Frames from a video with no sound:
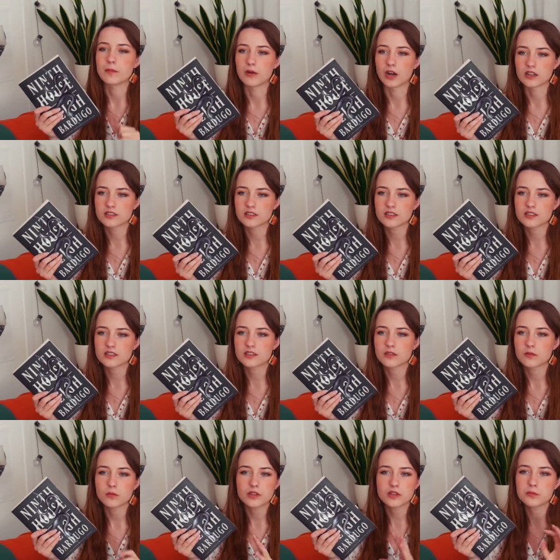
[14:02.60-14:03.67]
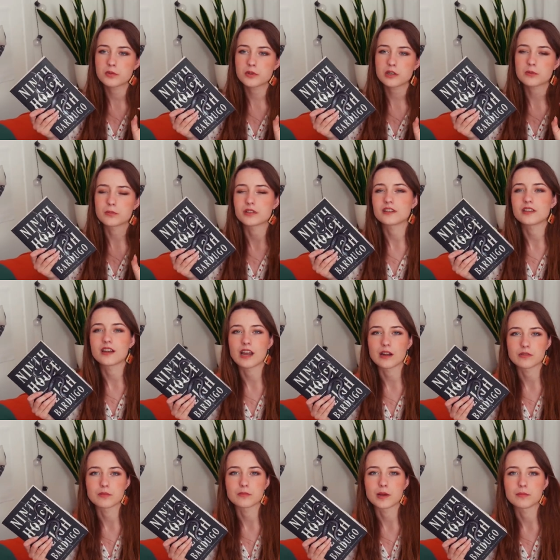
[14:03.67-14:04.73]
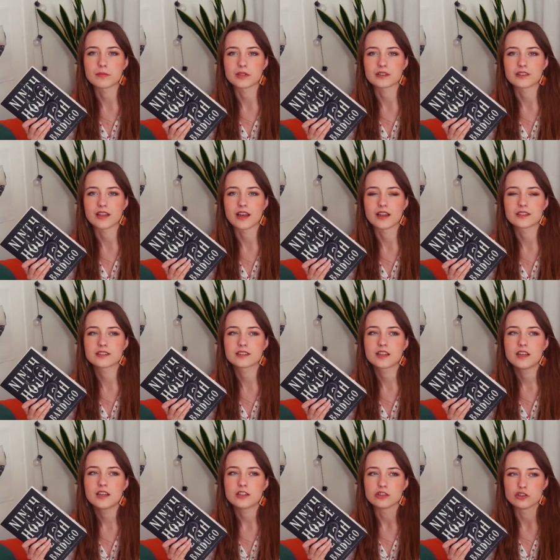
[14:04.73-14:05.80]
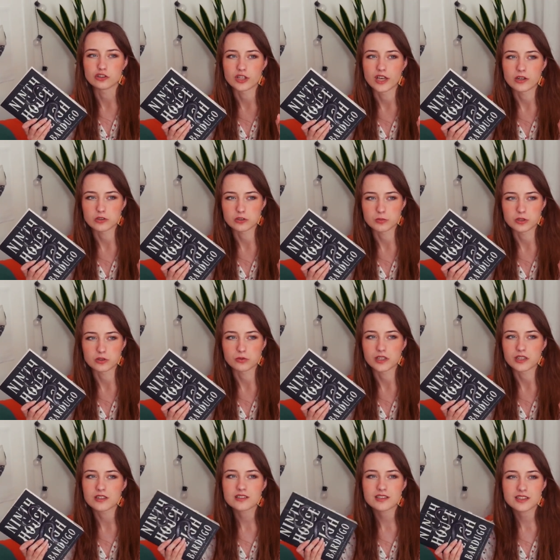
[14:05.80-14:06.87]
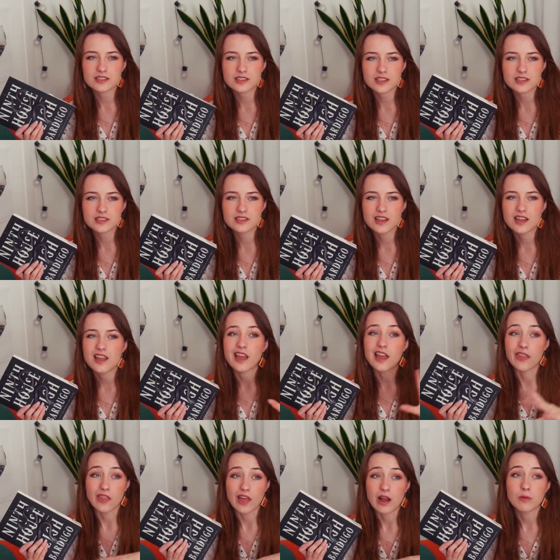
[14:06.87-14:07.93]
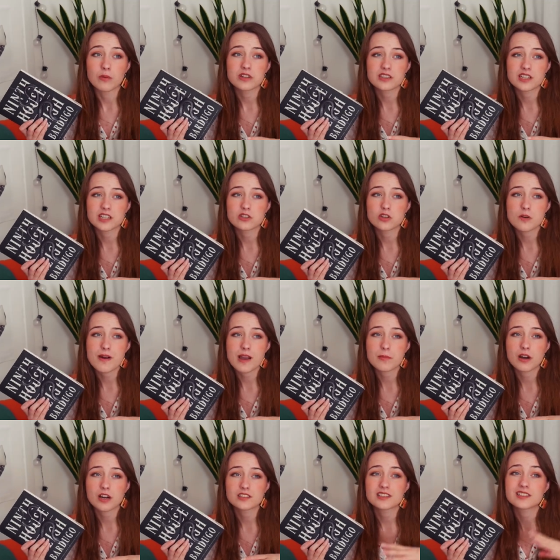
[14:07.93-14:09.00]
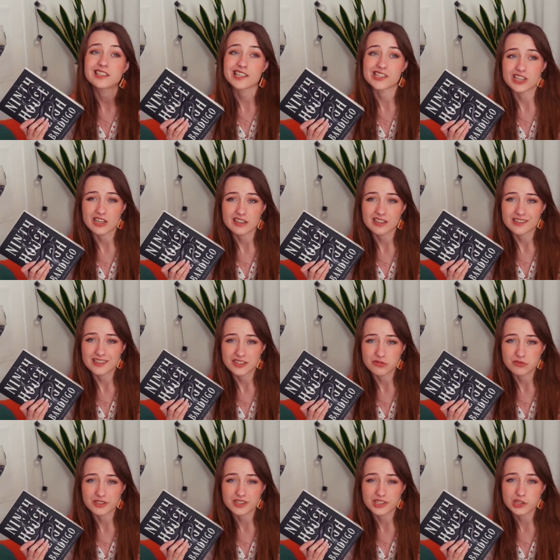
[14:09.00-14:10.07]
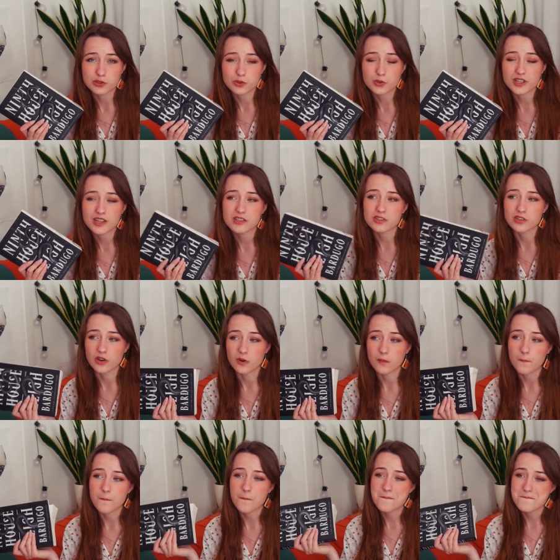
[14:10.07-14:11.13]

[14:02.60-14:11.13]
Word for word: boxes with a book, but then I remembered that The Shadows Between Us exist, and that one ticked all my boxes, and yet I didn't really enjoy it, so...